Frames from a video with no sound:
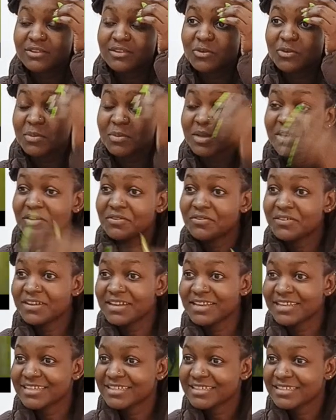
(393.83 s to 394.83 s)
Oh my
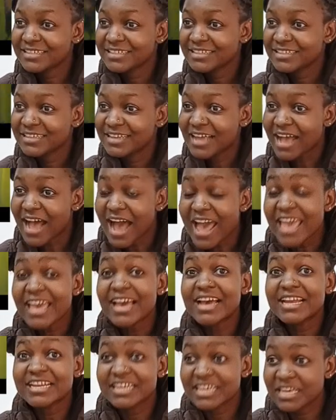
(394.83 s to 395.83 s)
goodness, I
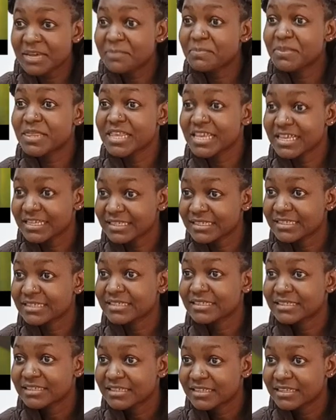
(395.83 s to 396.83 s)
can keep things.
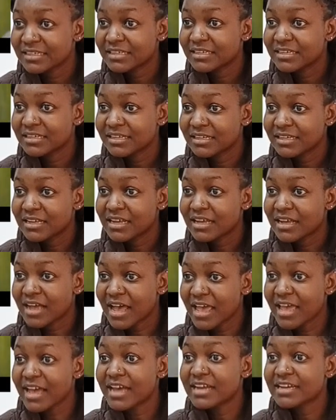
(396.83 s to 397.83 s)

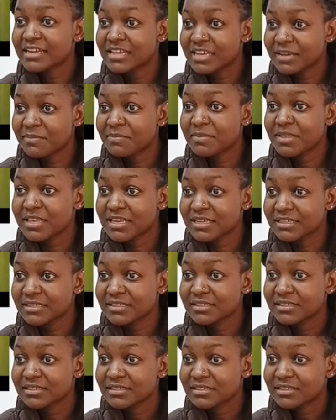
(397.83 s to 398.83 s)
I can keep things.